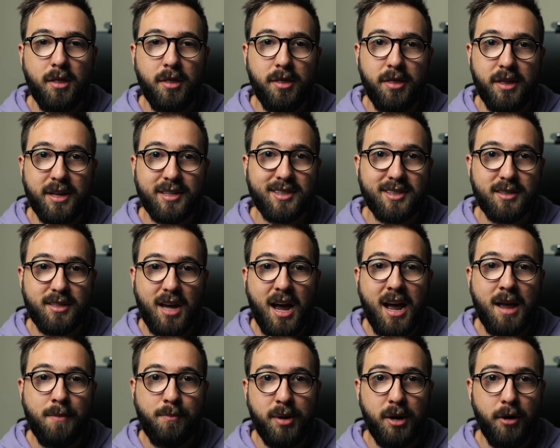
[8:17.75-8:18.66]
This
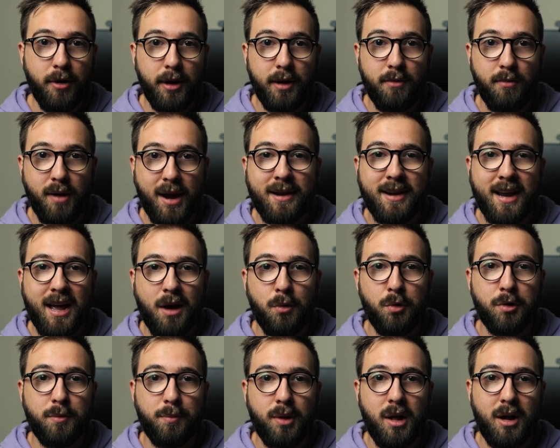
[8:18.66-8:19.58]
time period right now
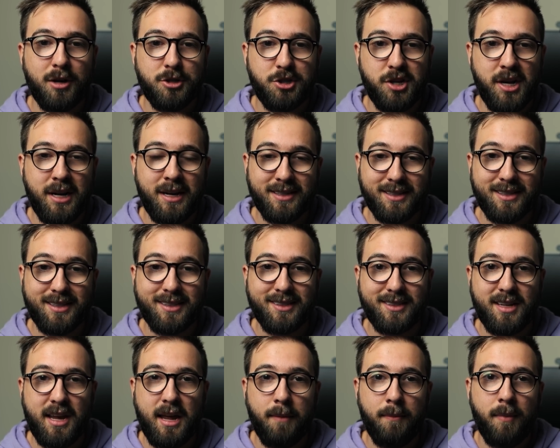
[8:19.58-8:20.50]
with blockchain is the
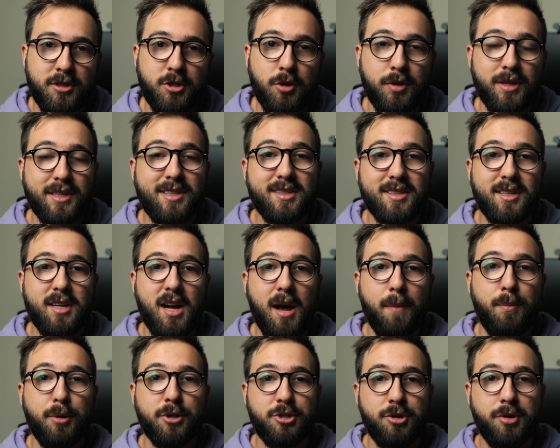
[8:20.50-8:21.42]
same. So this is an
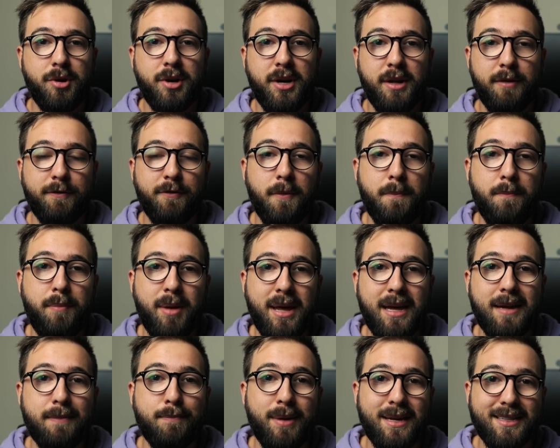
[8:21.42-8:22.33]
opportunity for
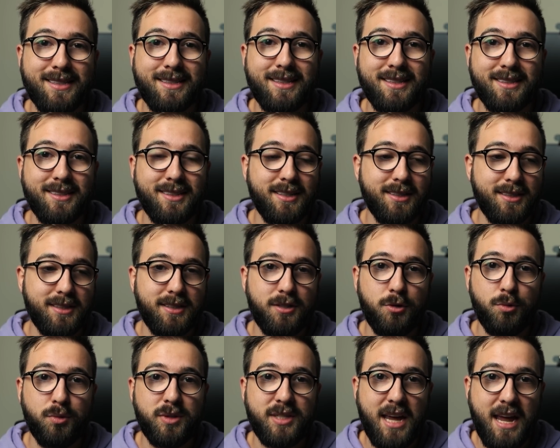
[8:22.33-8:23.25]
big businesses
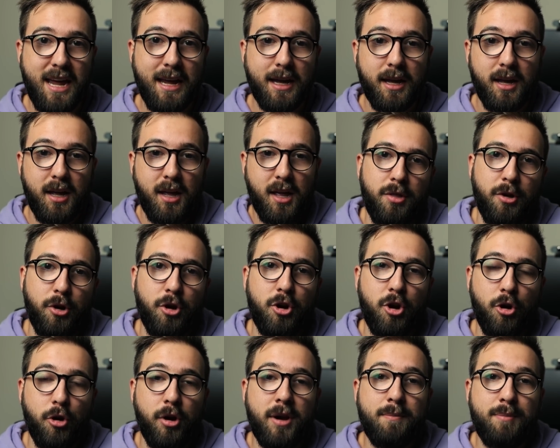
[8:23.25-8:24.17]
to take their
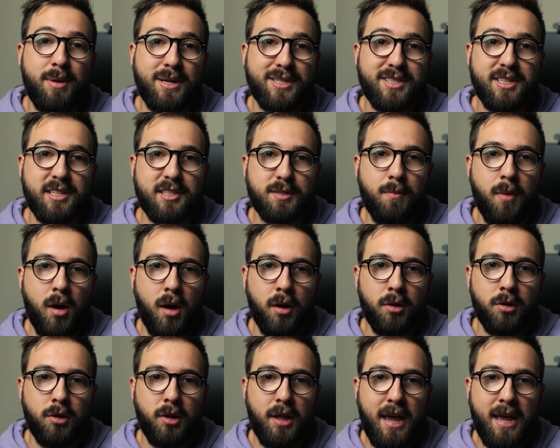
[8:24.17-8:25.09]
current business
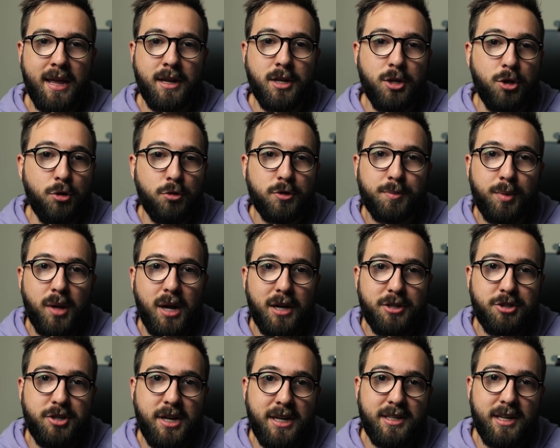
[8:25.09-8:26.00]
model and use
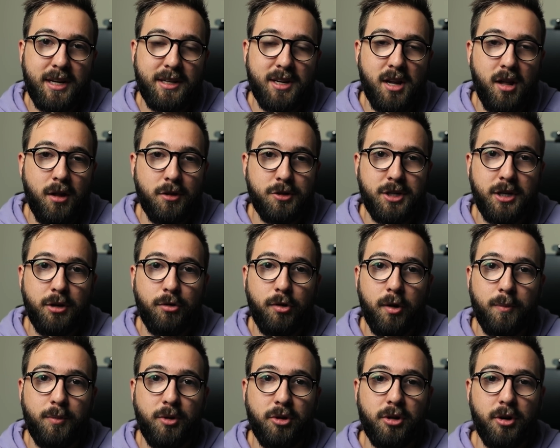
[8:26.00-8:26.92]
blockchain technology and
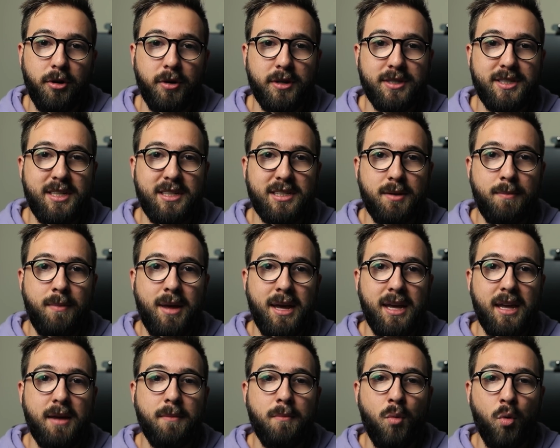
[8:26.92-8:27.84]
cryptocurrency to
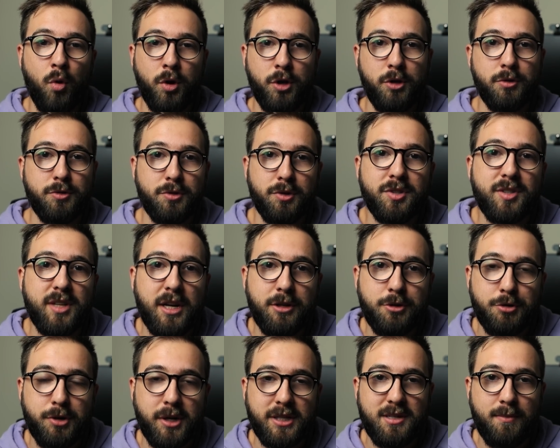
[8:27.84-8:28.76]
make it more
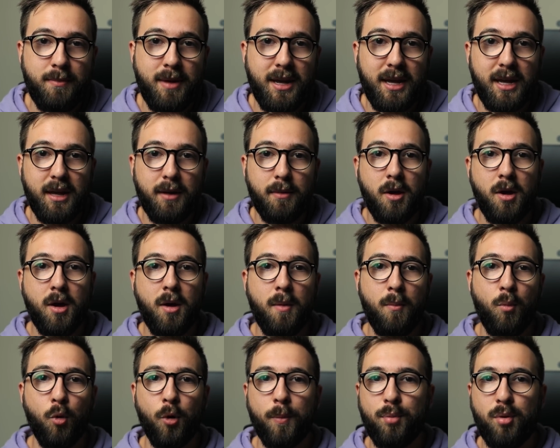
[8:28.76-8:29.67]
user-centric, to make it
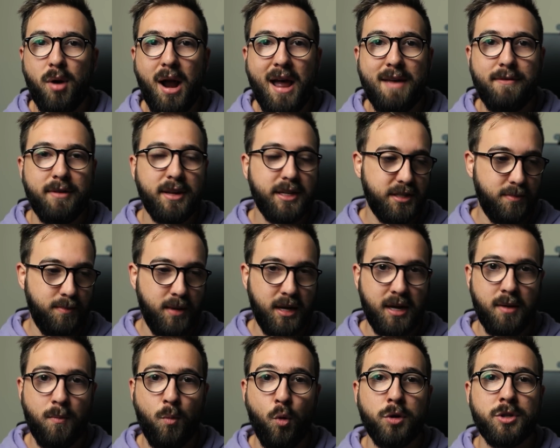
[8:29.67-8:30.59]
more private, to
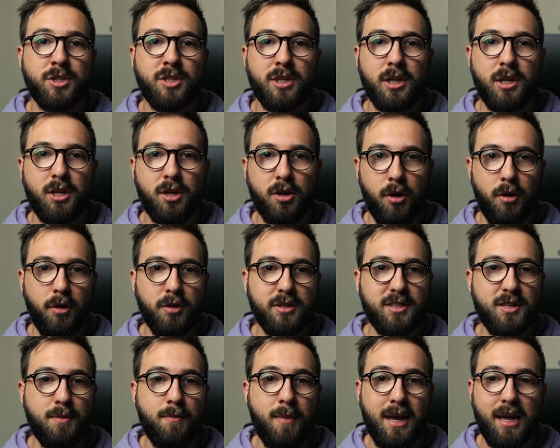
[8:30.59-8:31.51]
make it more secure,
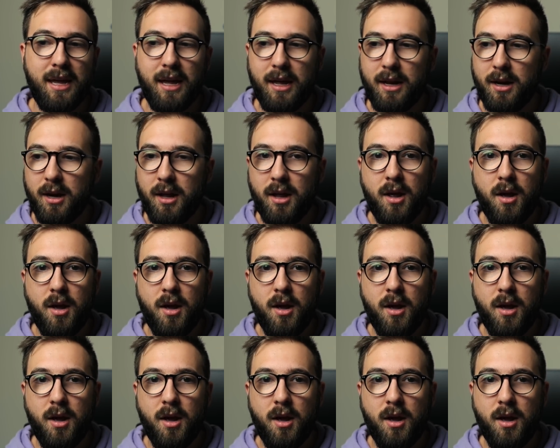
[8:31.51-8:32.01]
to make it